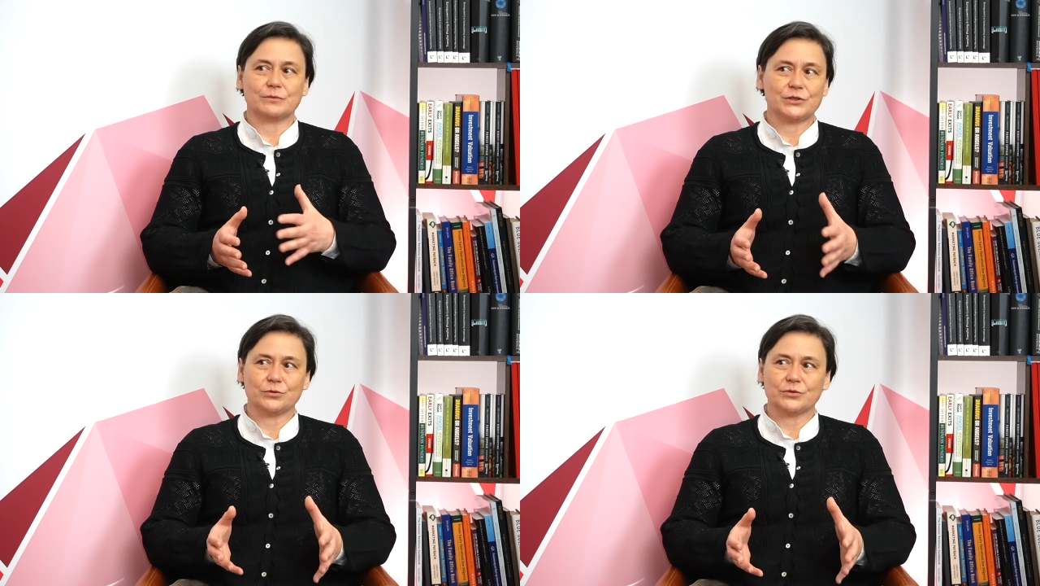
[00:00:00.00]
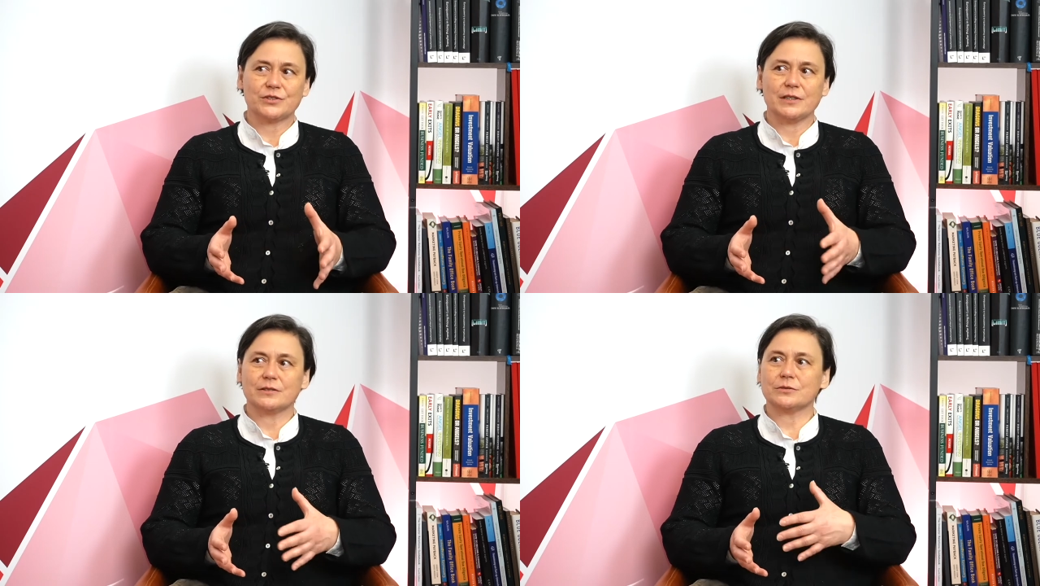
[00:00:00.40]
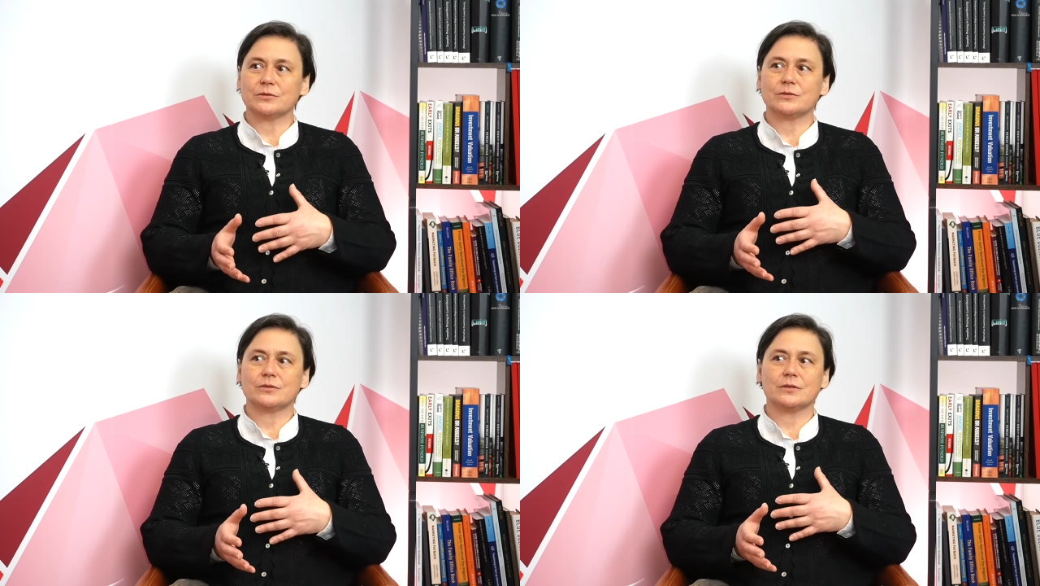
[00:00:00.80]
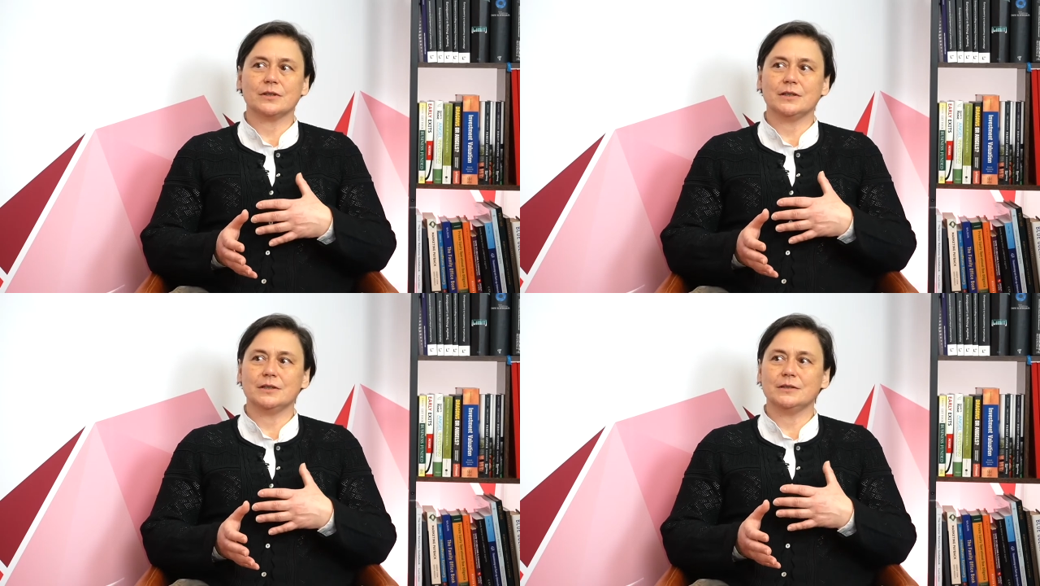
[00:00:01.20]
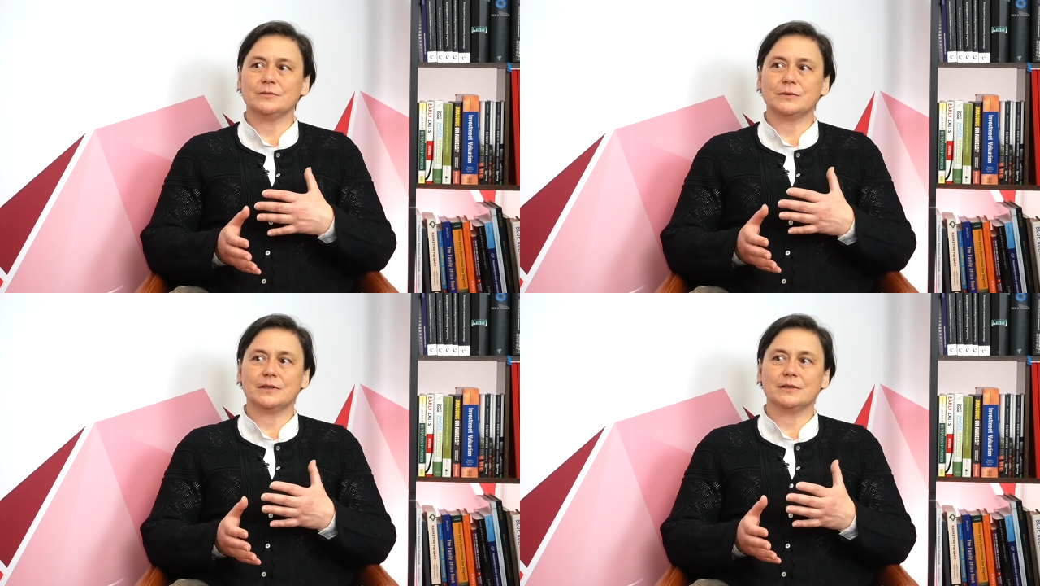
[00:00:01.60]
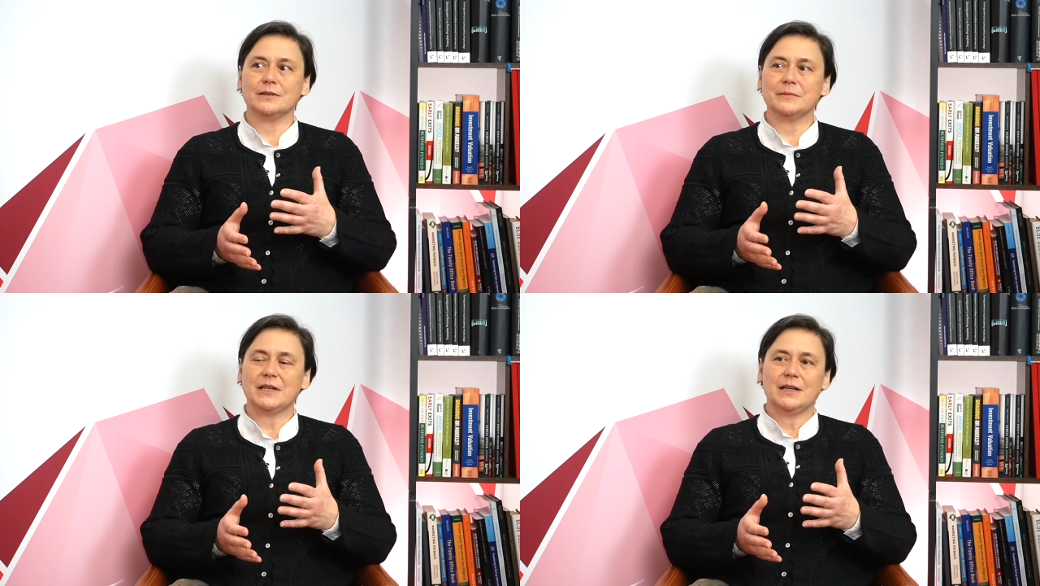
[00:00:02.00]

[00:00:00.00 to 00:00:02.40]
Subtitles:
research centers, with the